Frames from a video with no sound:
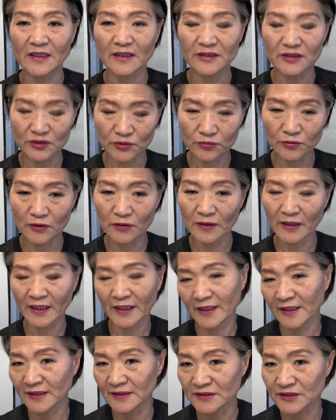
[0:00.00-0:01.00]
You will
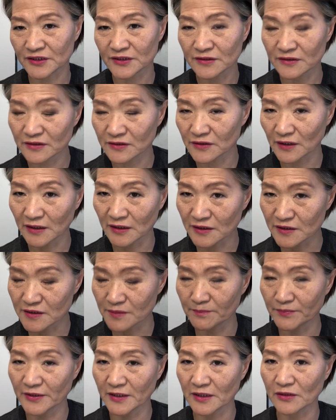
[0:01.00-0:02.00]
hate the
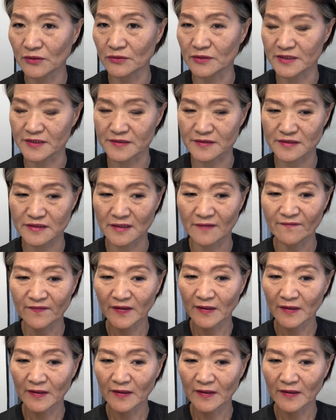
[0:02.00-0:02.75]
experience